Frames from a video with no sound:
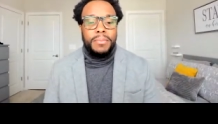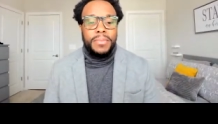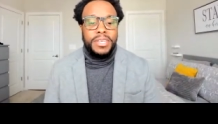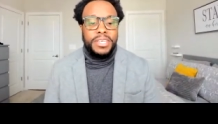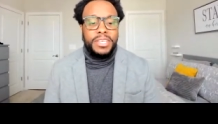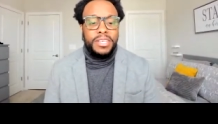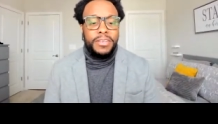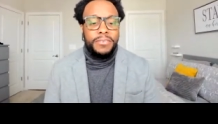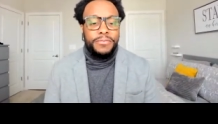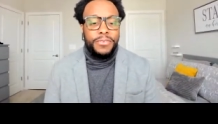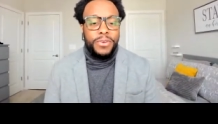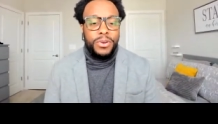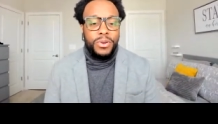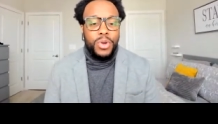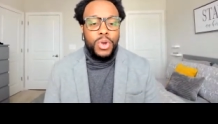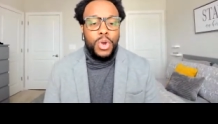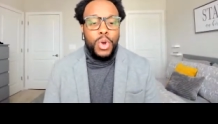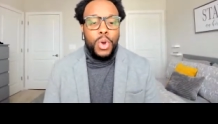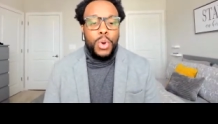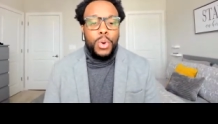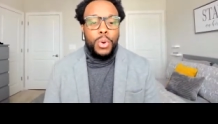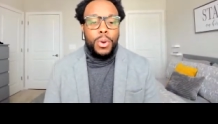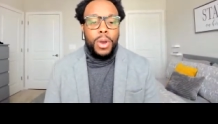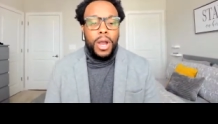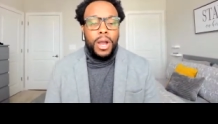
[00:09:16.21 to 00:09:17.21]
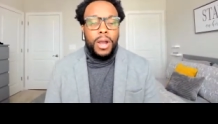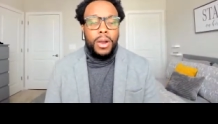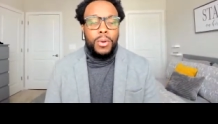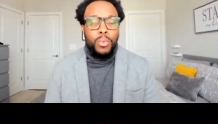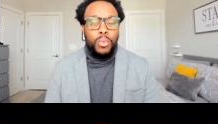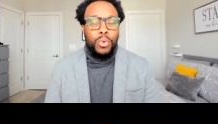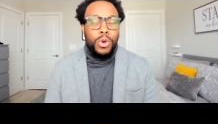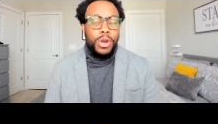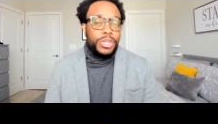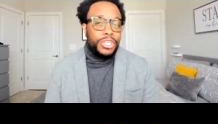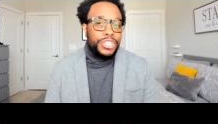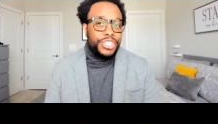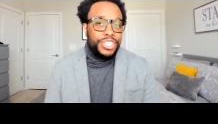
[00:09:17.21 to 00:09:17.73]
different
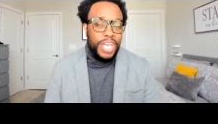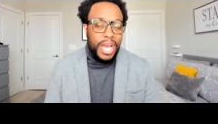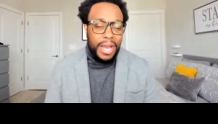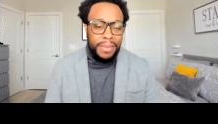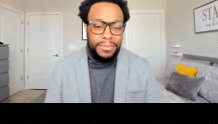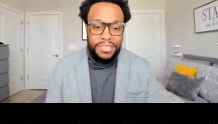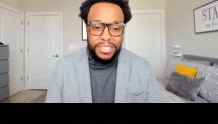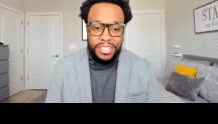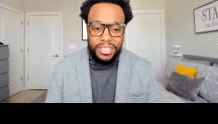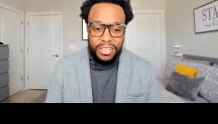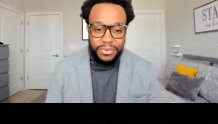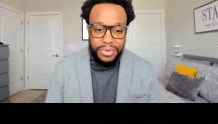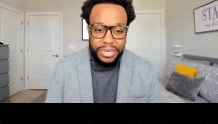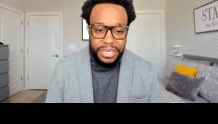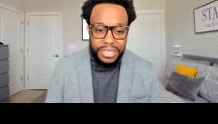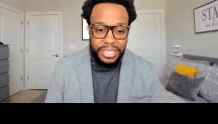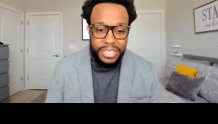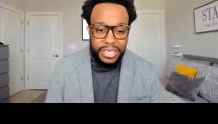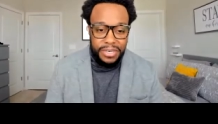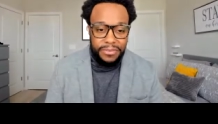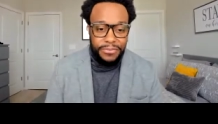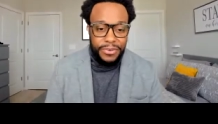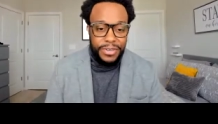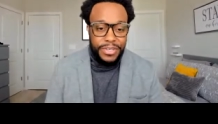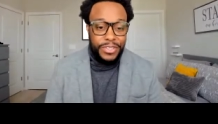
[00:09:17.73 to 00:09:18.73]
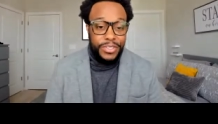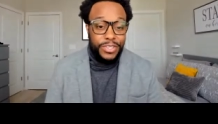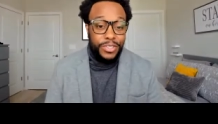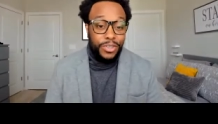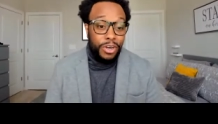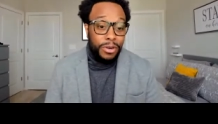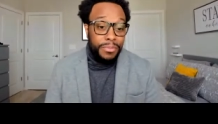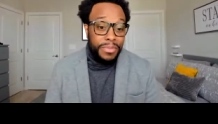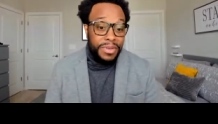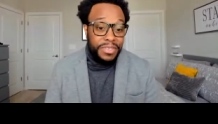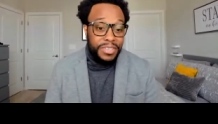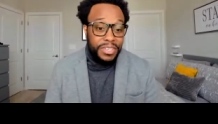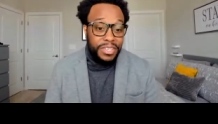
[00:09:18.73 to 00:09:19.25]
workshop series, different
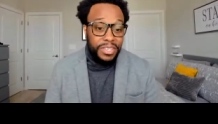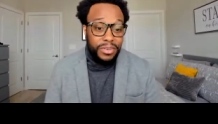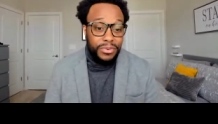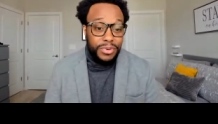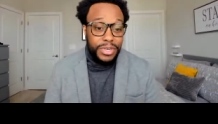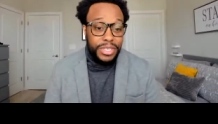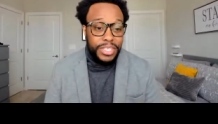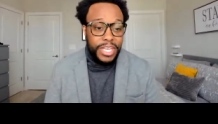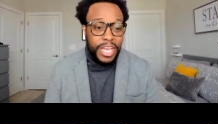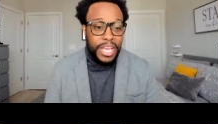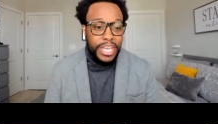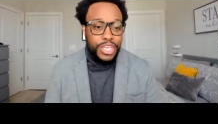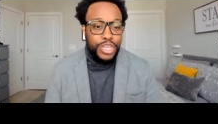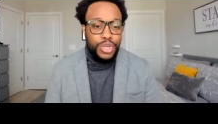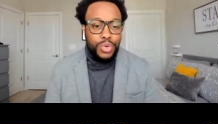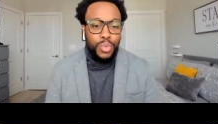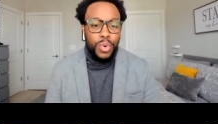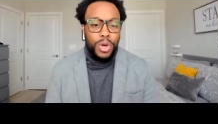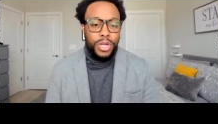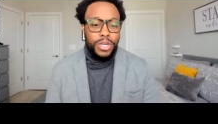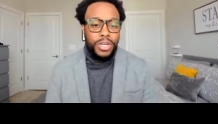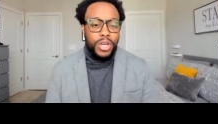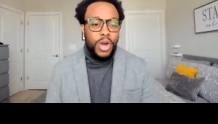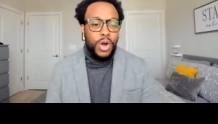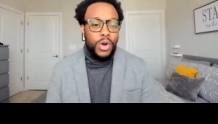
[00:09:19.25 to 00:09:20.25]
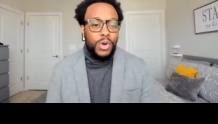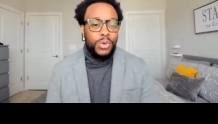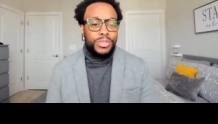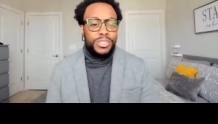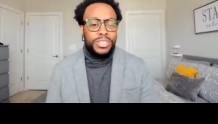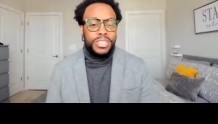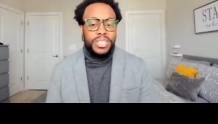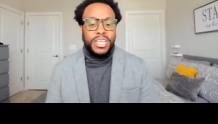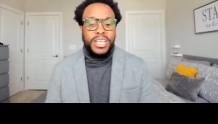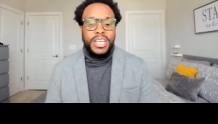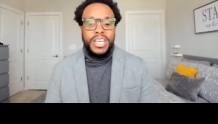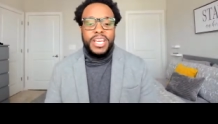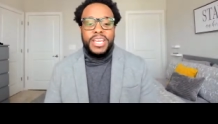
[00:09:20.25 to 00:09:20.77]
sermon series, and you want to
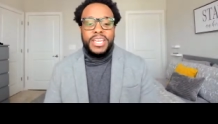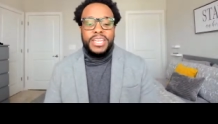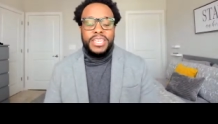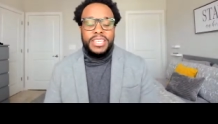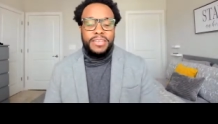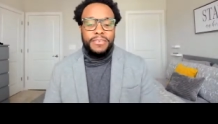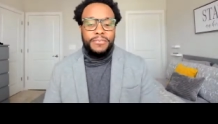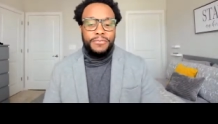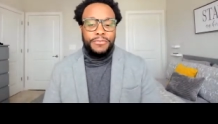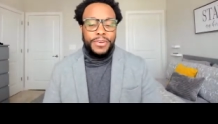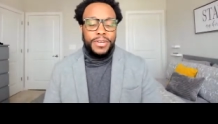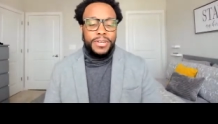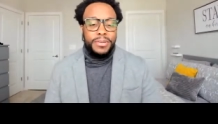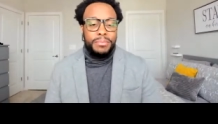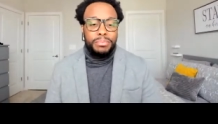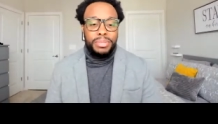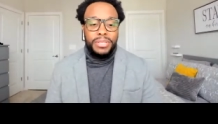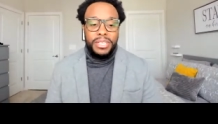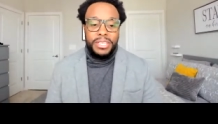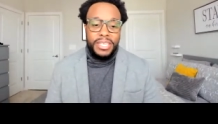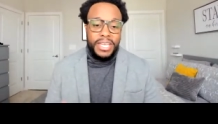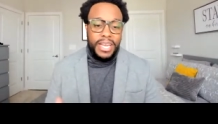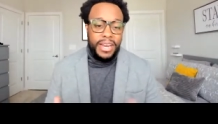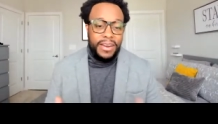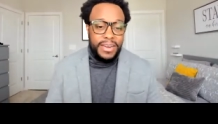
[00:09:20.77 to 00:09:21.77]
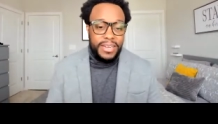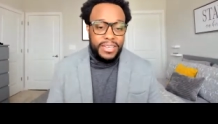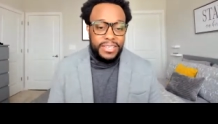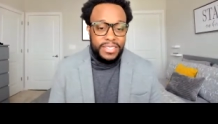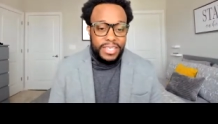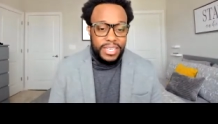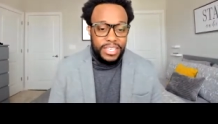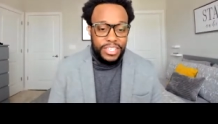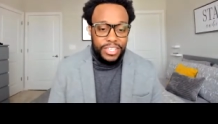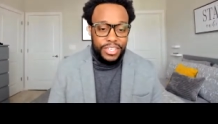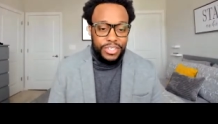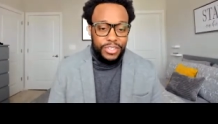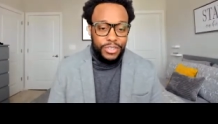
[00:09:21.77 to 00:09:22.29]
host different plenary
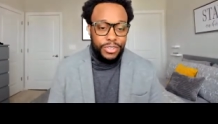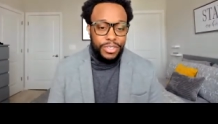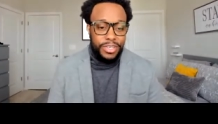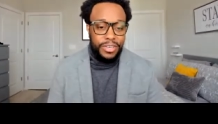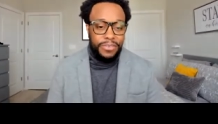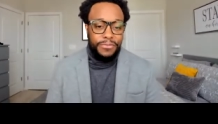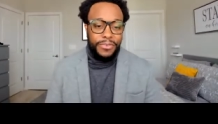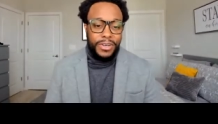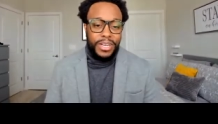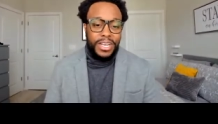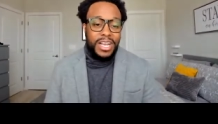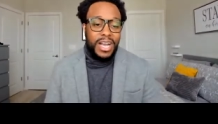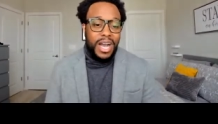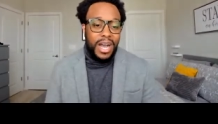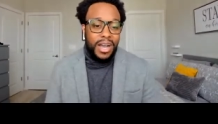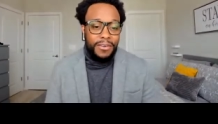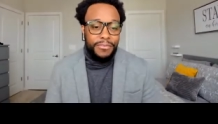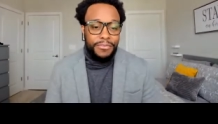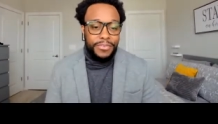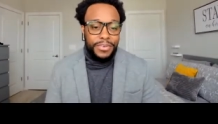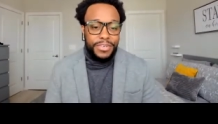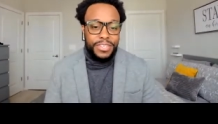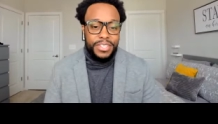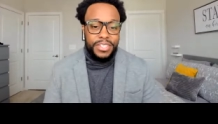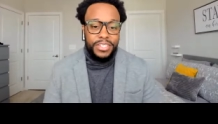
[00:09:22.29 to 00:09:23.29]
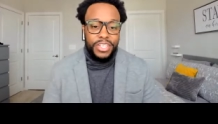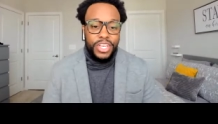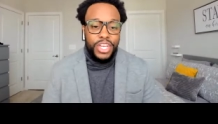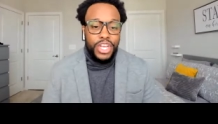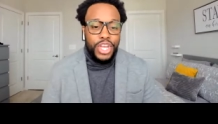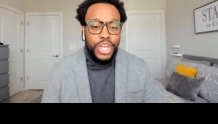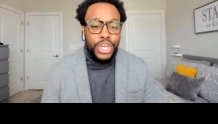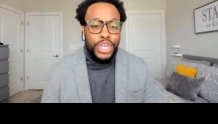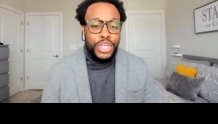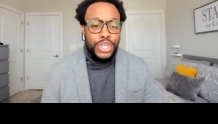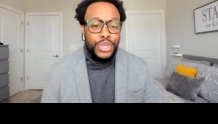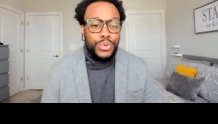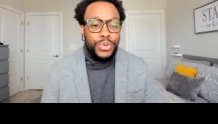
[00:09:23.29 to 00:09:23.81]
sessions or different conferences,
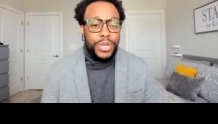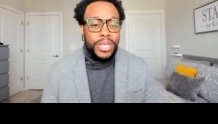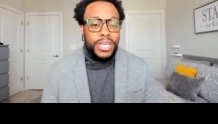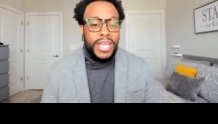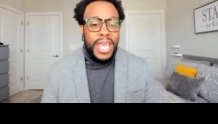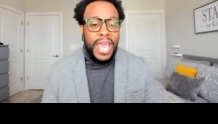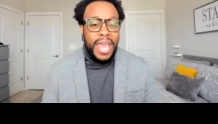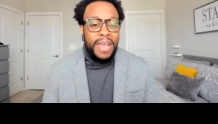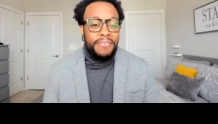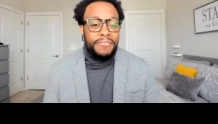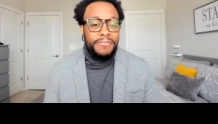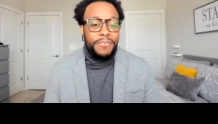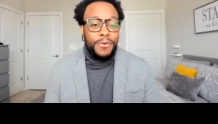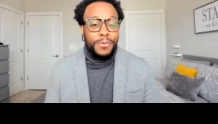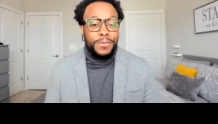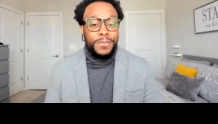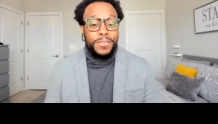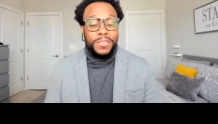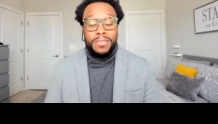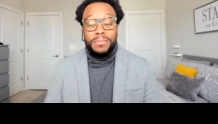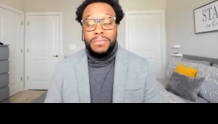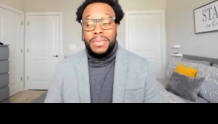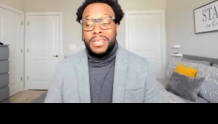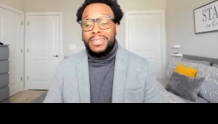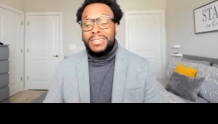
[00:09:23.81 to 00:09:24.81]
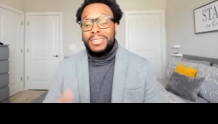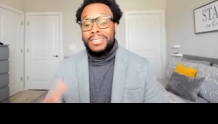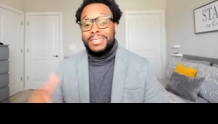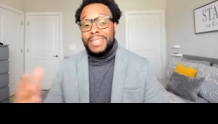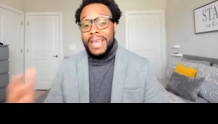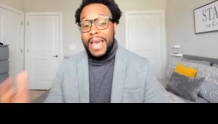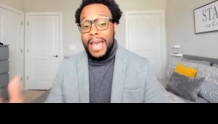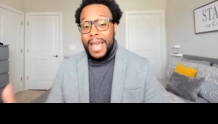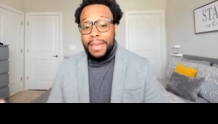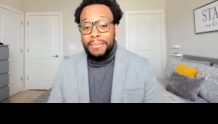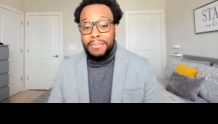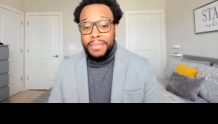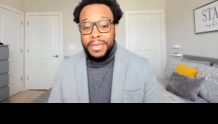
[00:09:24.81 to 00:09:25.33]
you can have folks submit
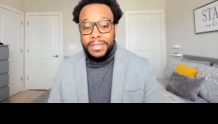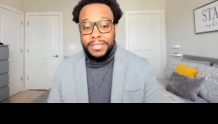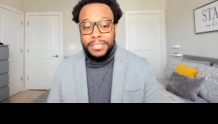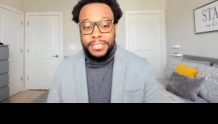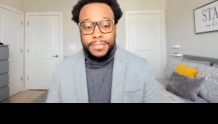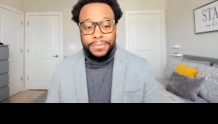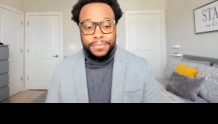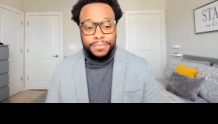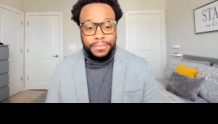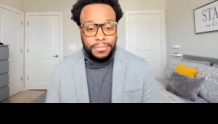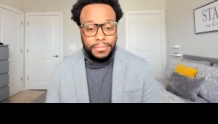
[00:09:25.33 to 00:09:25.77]
assignments